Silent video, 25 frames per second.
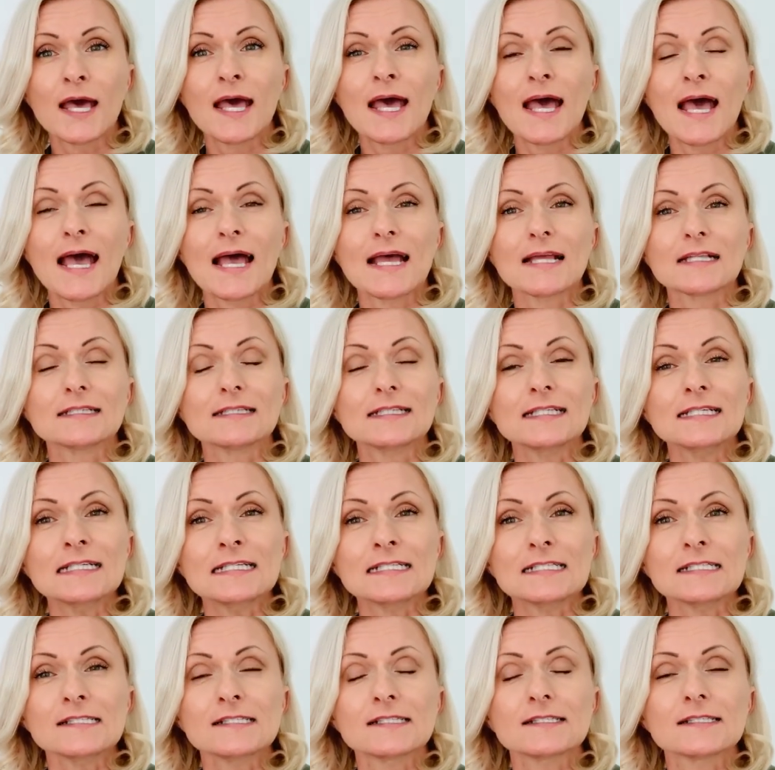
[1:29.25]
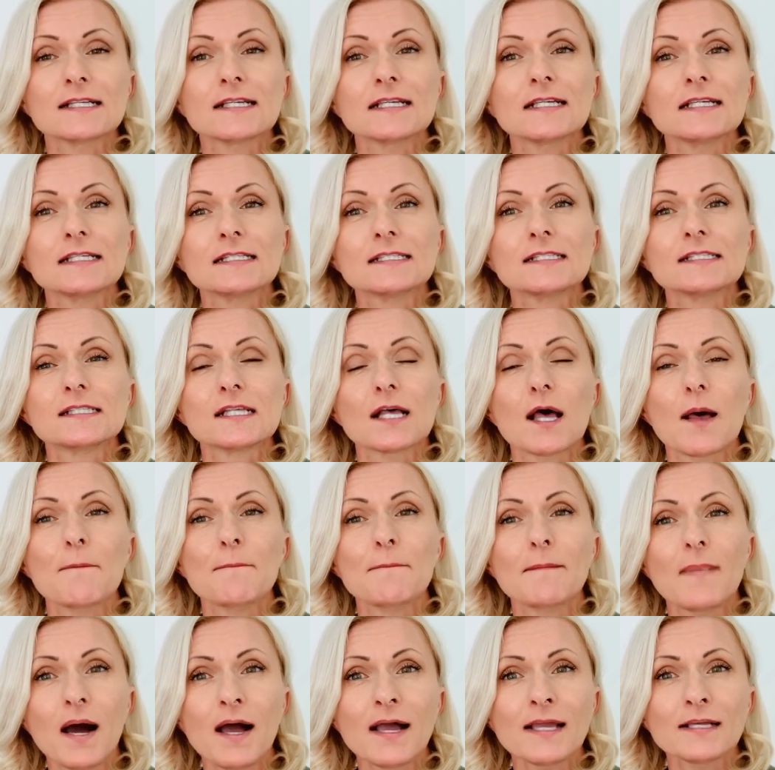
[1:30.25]
and this is
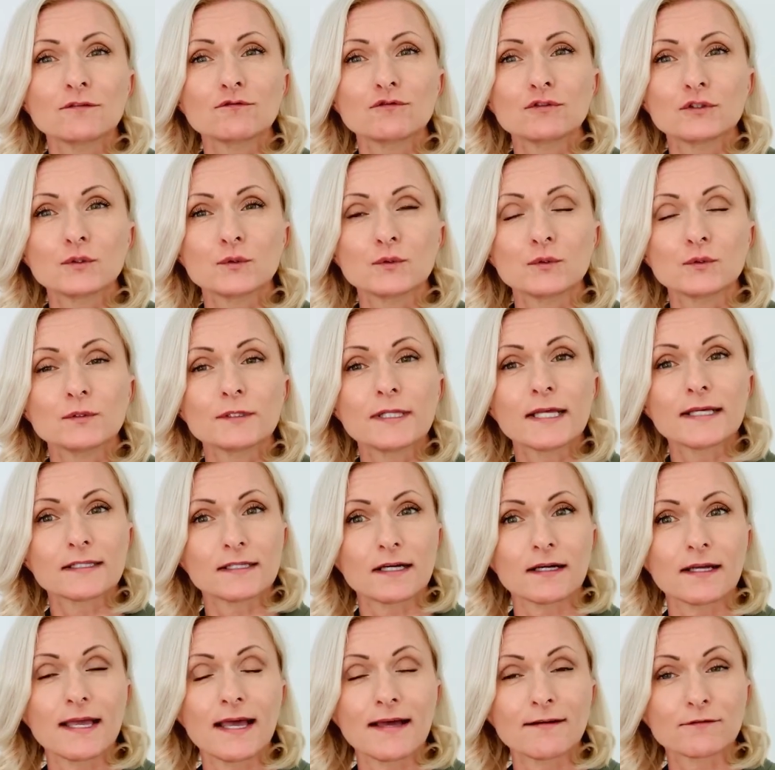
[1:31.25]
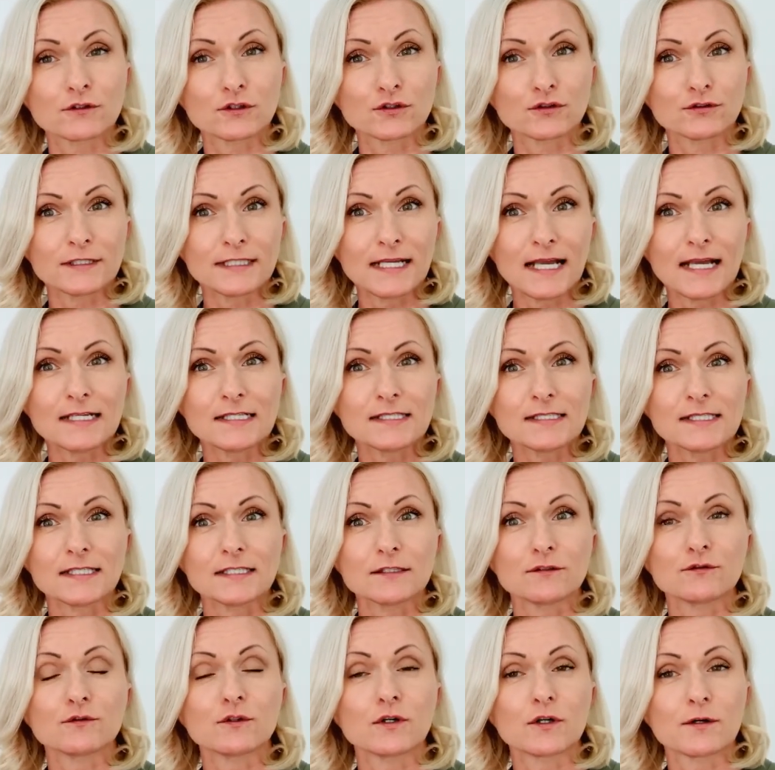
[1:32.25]
my rule that I have created
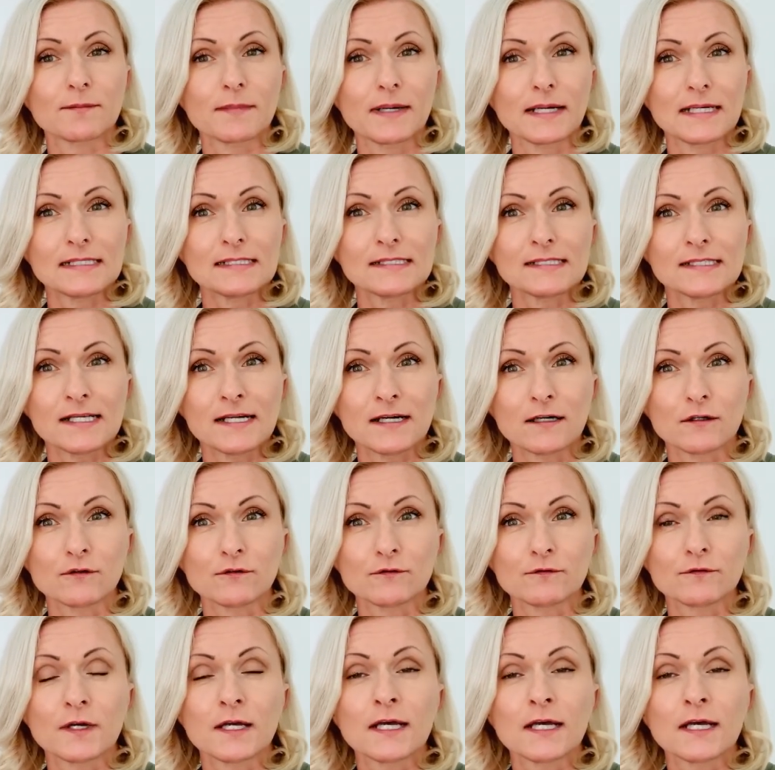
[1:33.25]
for myself.